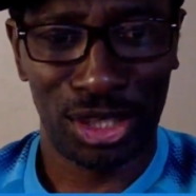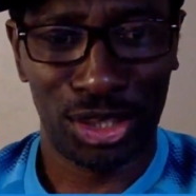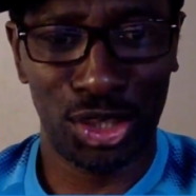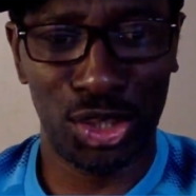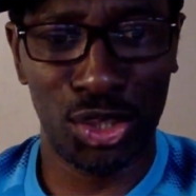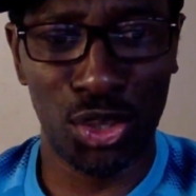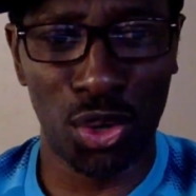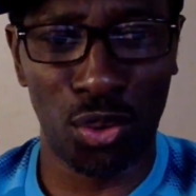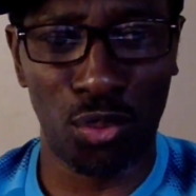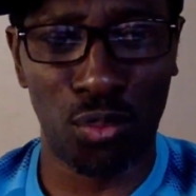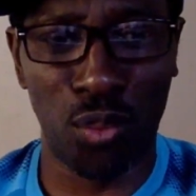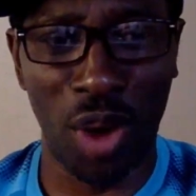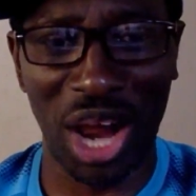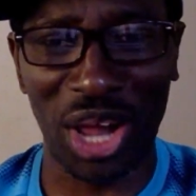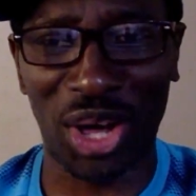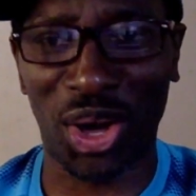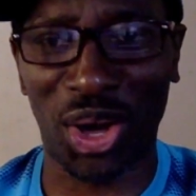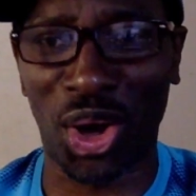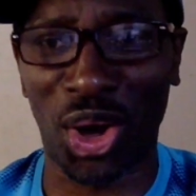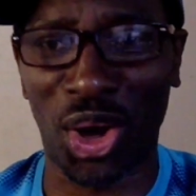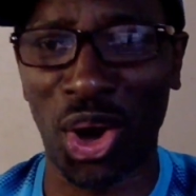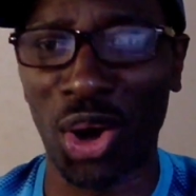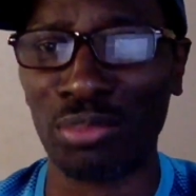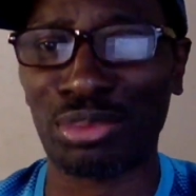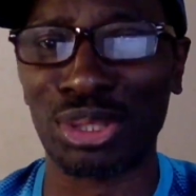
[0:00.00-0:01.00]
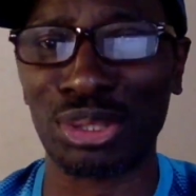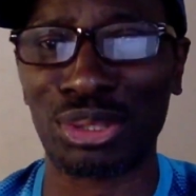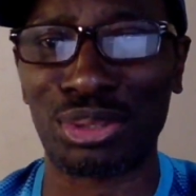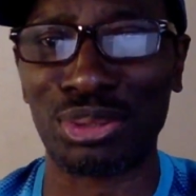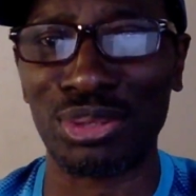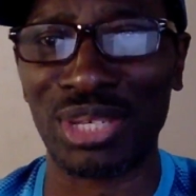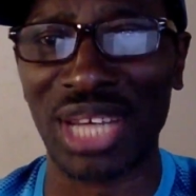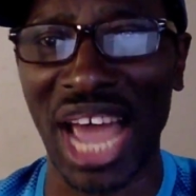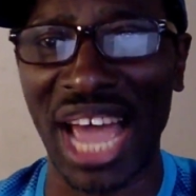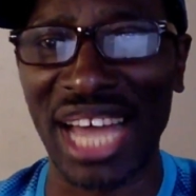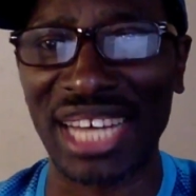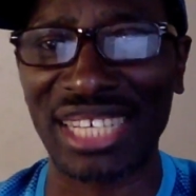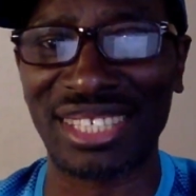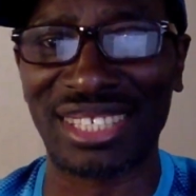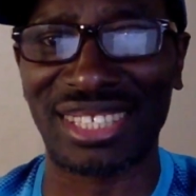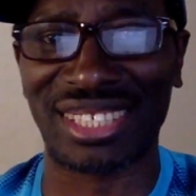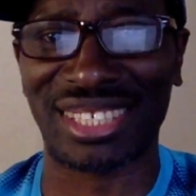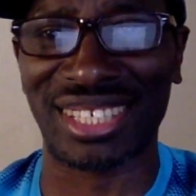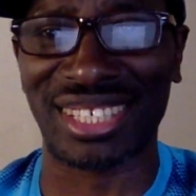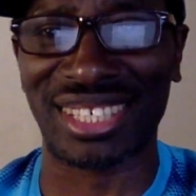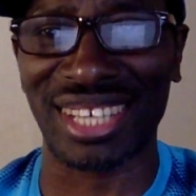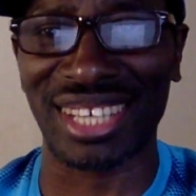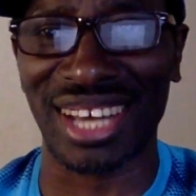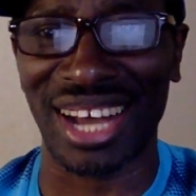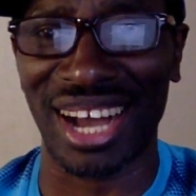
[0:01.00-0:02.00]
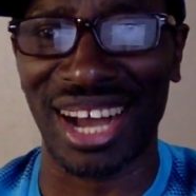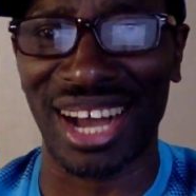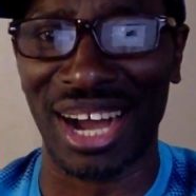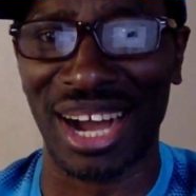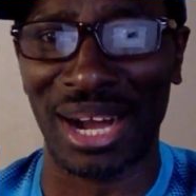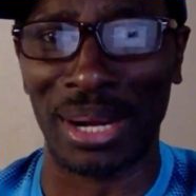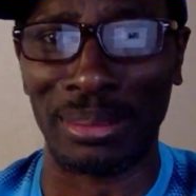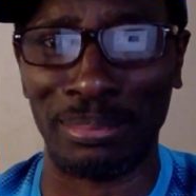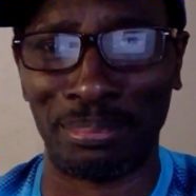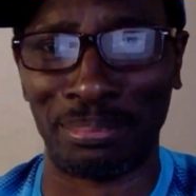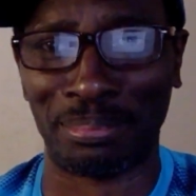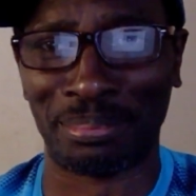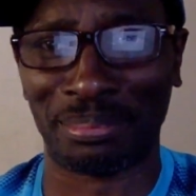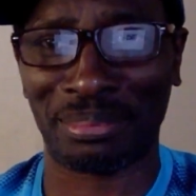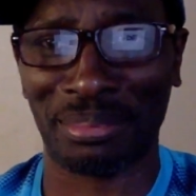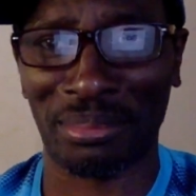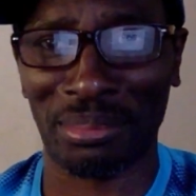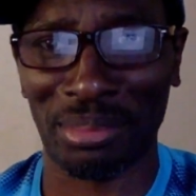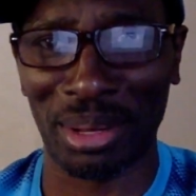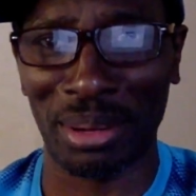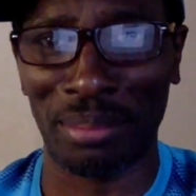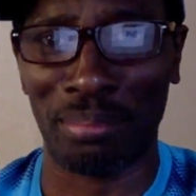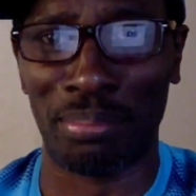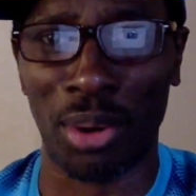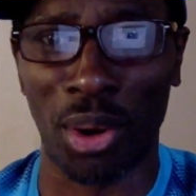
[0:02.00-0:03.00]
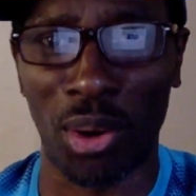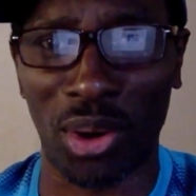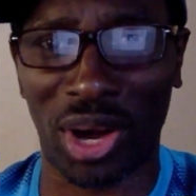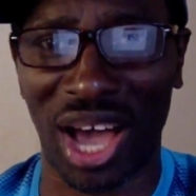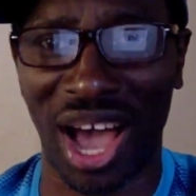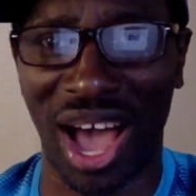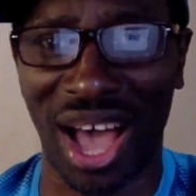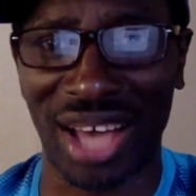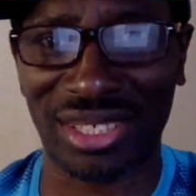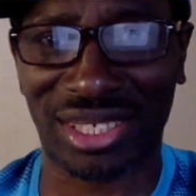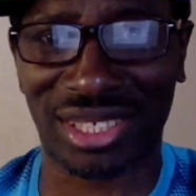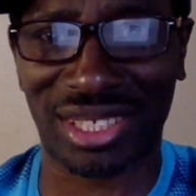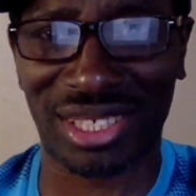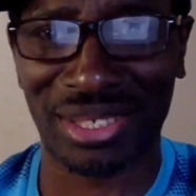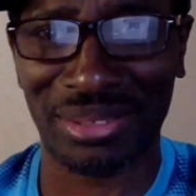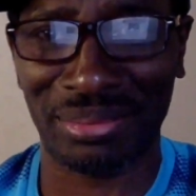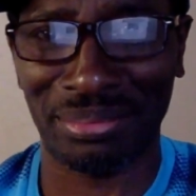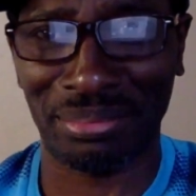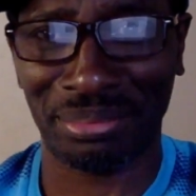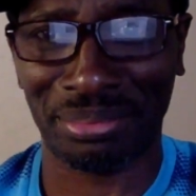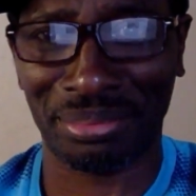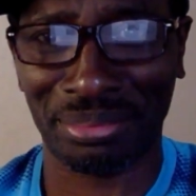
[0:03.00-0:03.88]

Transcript: You're welcome to today's broadcast.